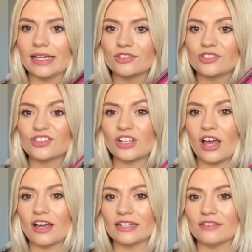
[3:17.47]
and just
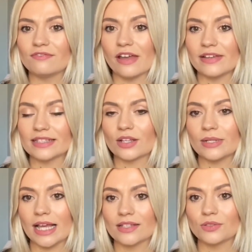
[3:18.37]
turn it very
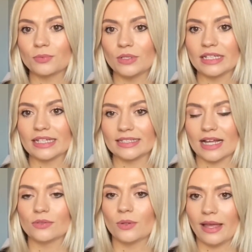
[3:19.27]
slowly as you're pulling it
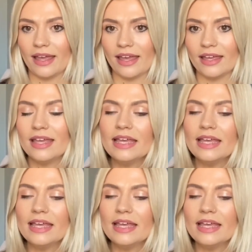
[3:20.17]
down your hair.